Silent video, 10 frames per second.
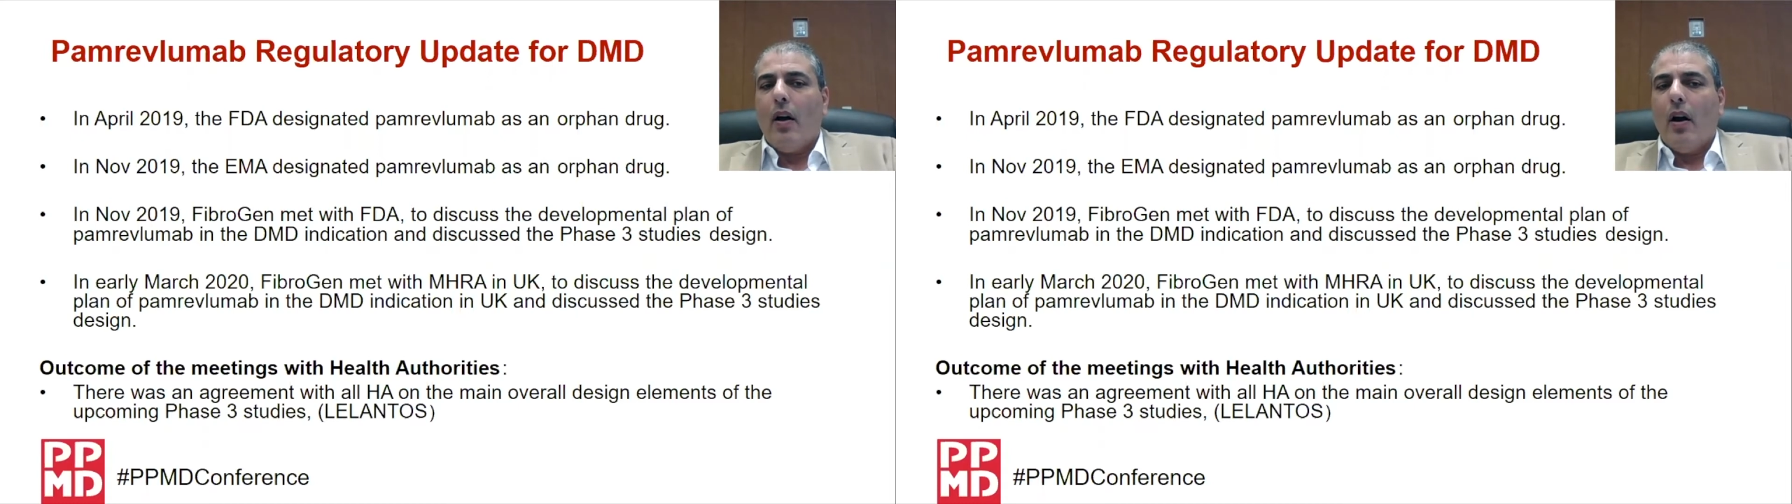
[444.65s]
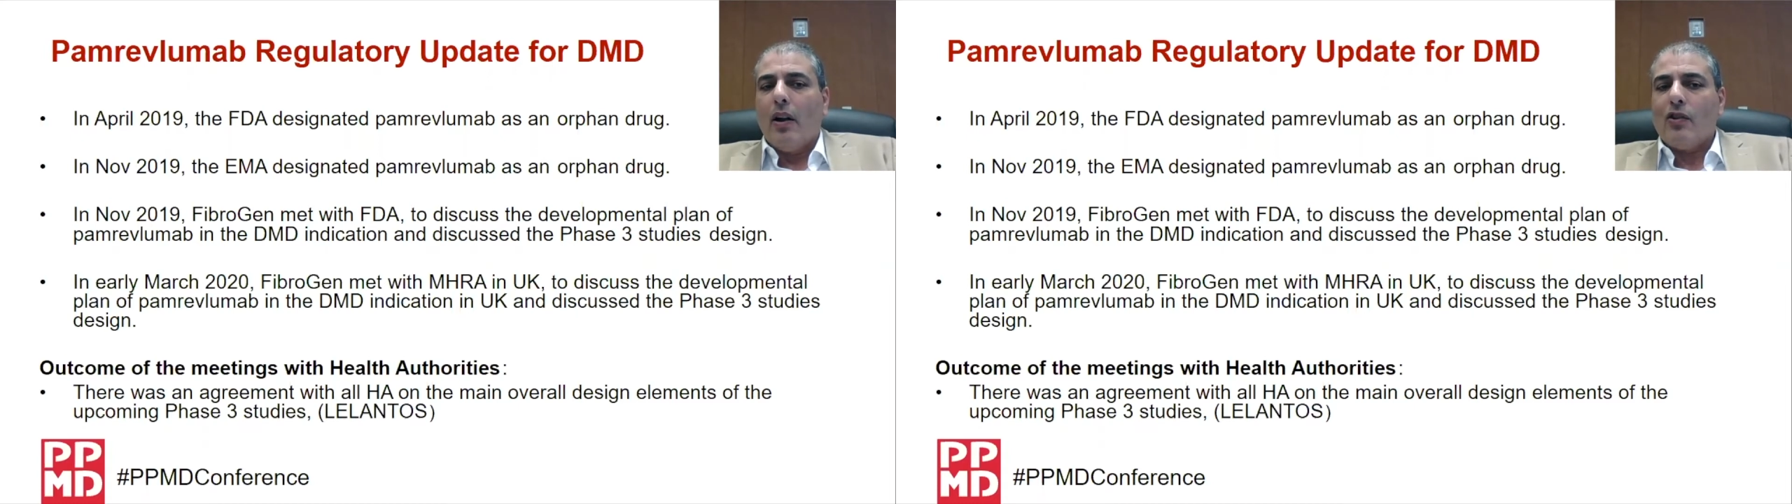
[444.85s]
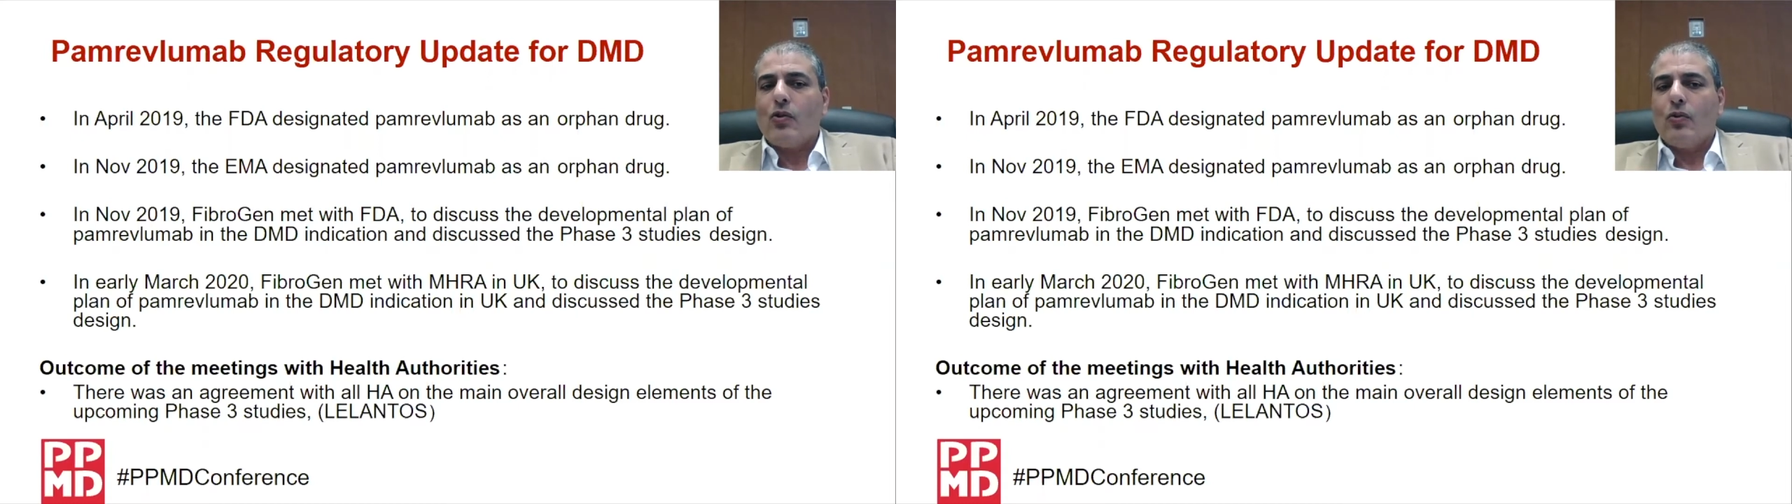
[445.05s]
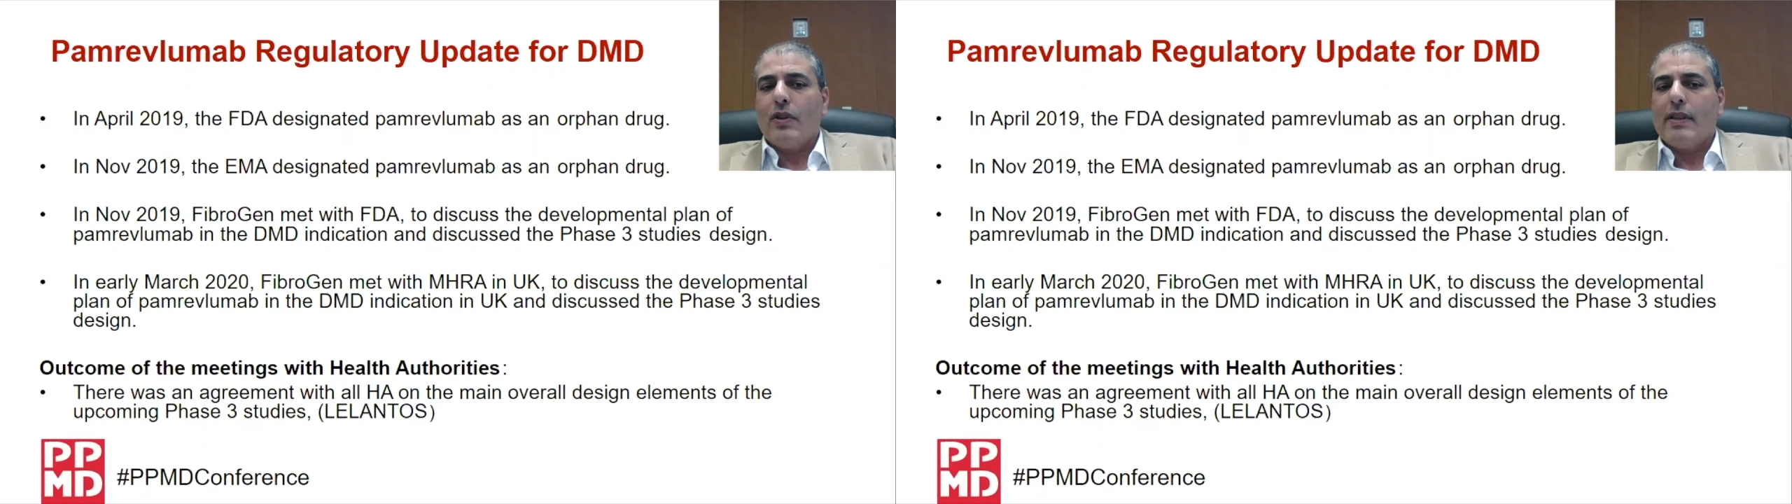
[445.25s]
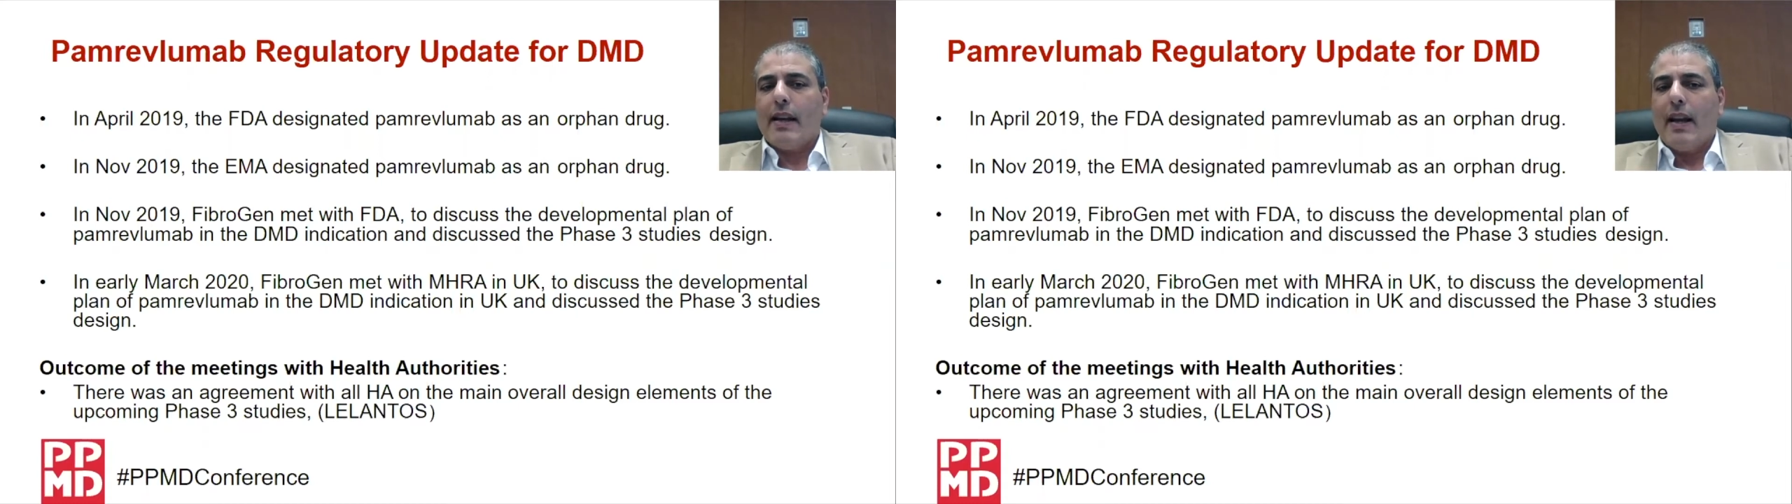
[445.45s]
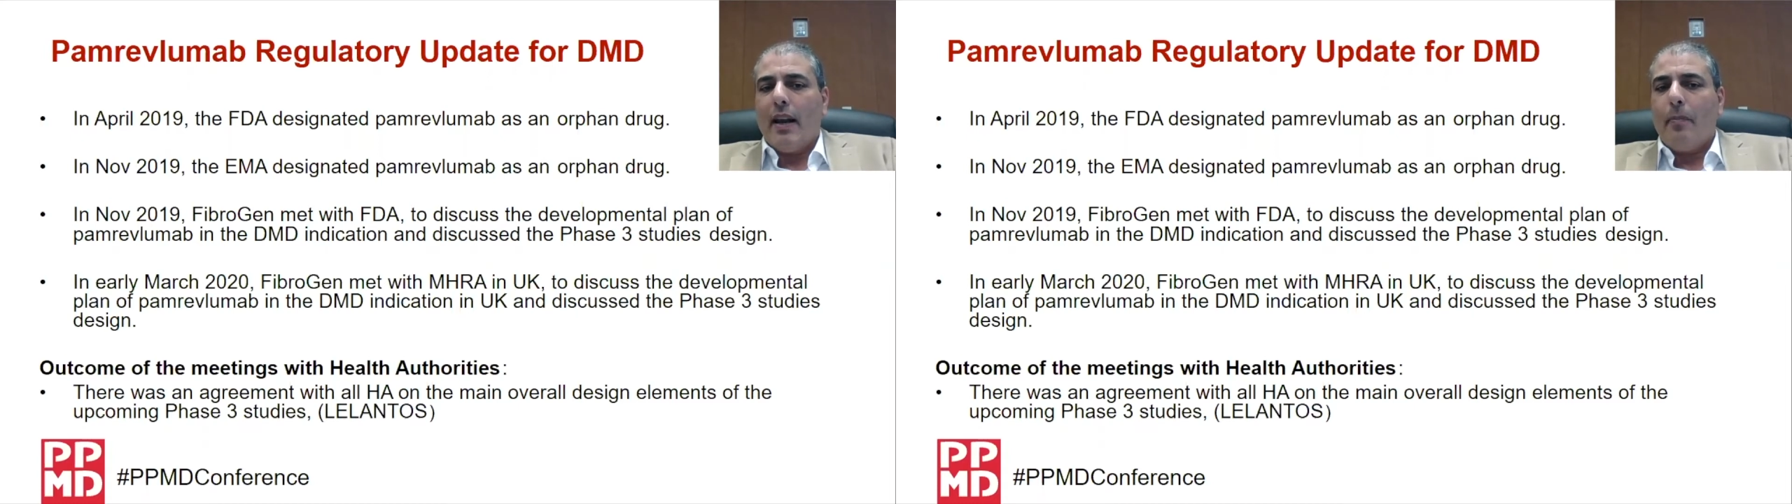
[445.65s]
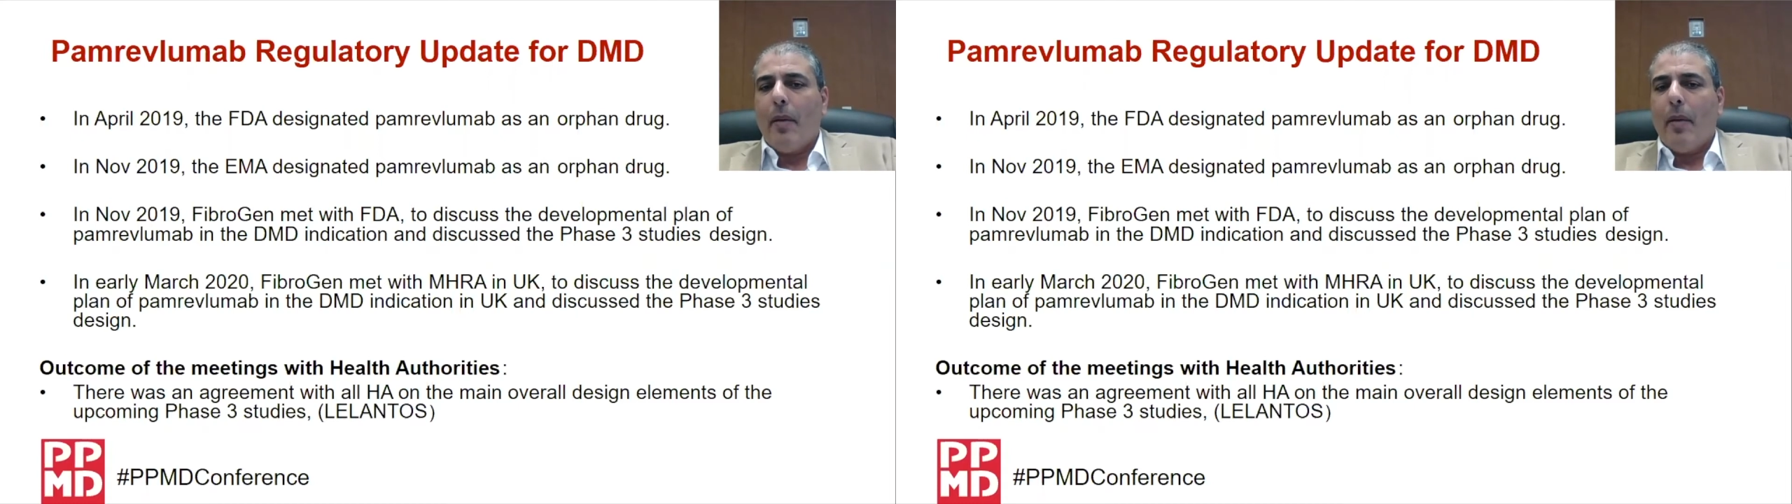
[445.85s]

also designated